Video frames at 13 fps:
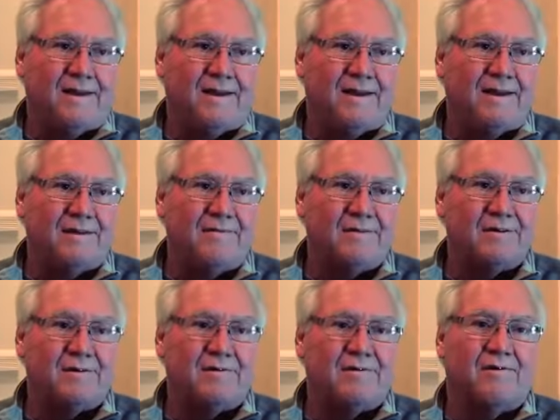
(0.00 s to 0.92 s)
And
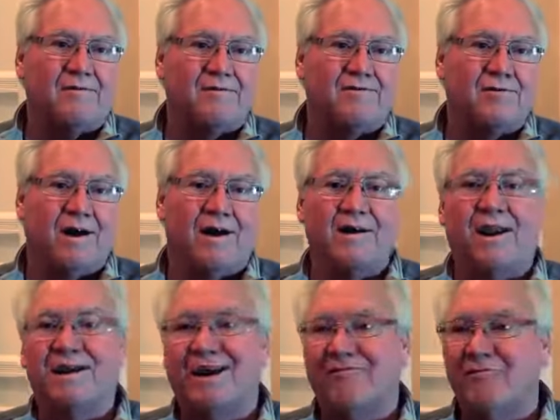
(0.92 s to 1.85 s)
we're trying,
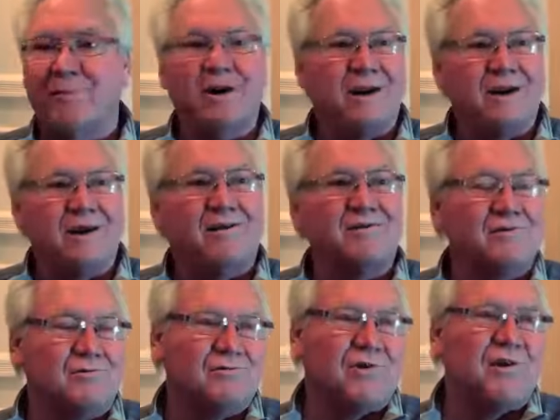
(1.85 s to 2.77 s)
like everybody
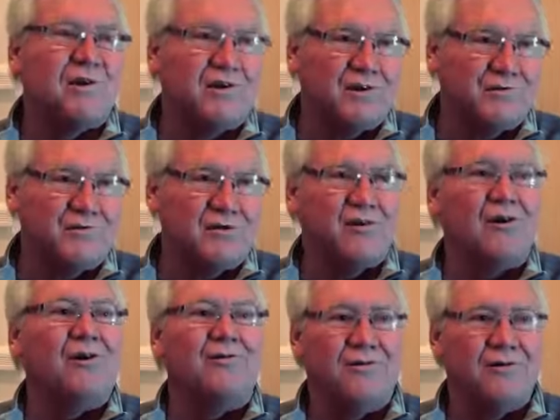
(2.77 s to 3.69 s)
else, we're trying to convert
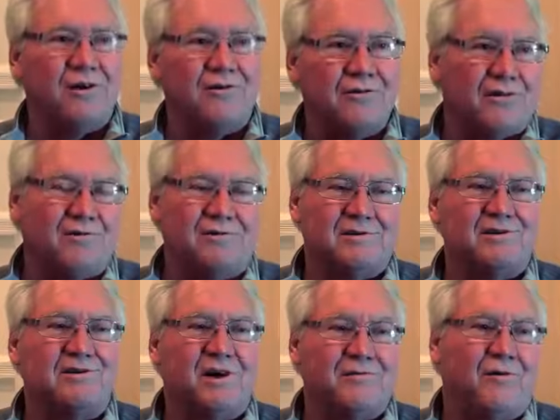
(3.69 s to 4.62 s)
all of our other
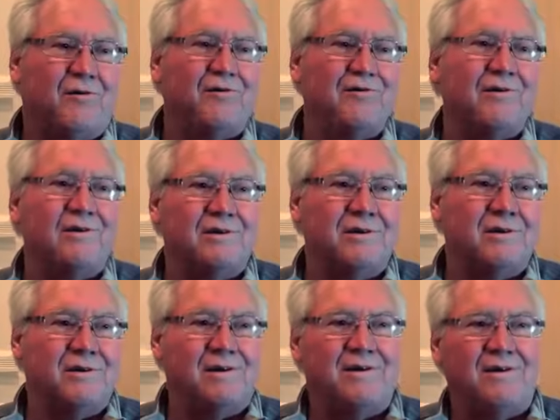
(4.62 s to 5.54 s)
stuff over
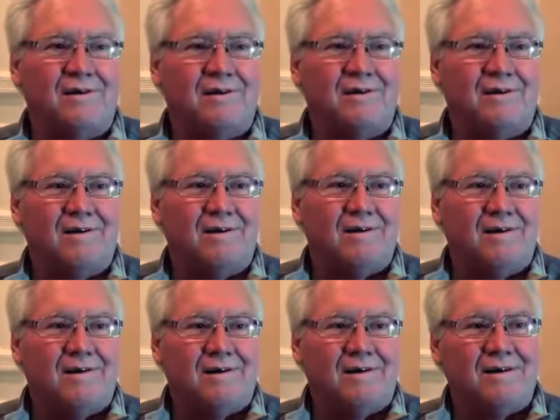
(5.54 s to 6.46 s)

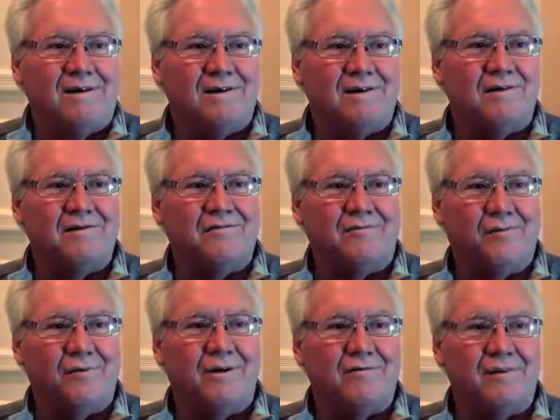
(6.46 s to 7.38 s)
into the
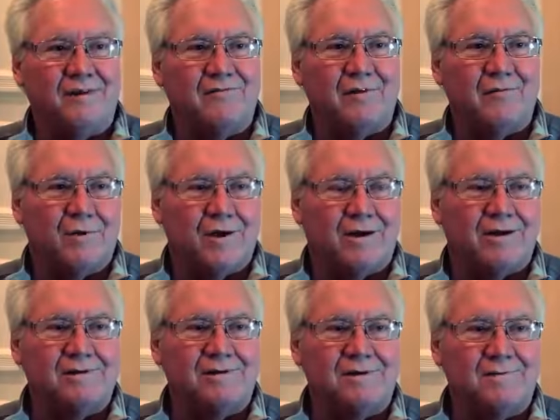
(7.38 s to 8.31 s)
Forever Living
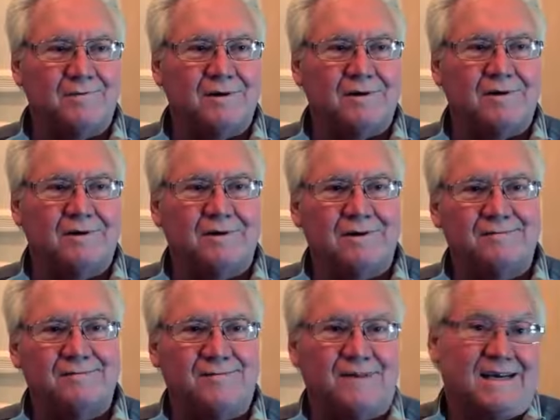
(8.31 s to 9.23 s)
products. But
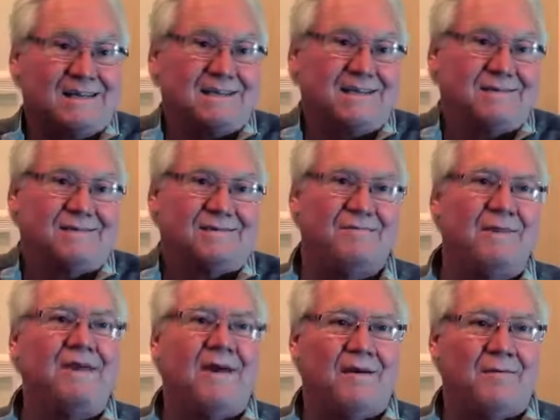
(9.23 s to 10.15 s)
that's
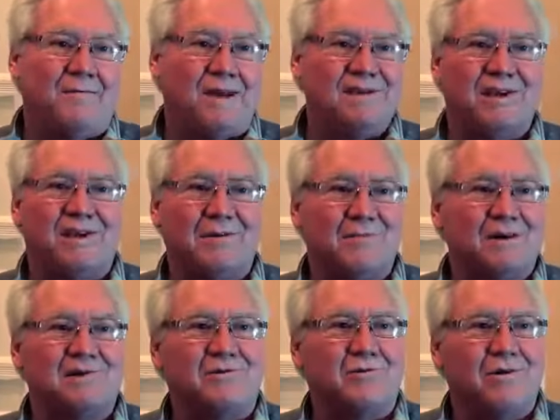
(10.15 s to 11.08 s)
basically
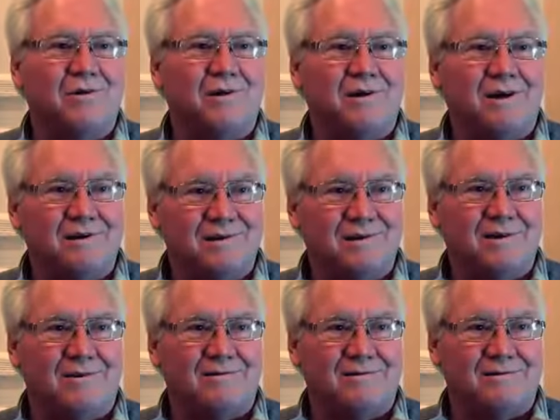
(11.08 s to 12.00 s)
my story in a
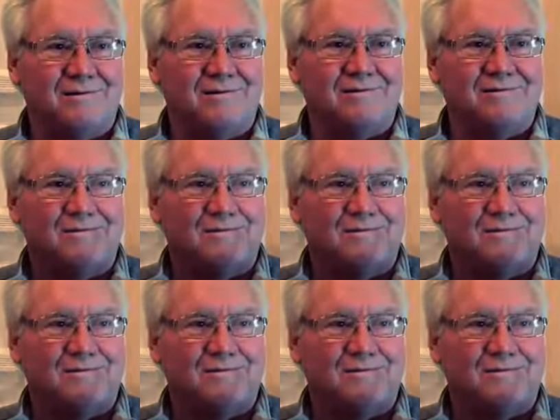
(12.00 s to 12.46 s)
nutshell. So,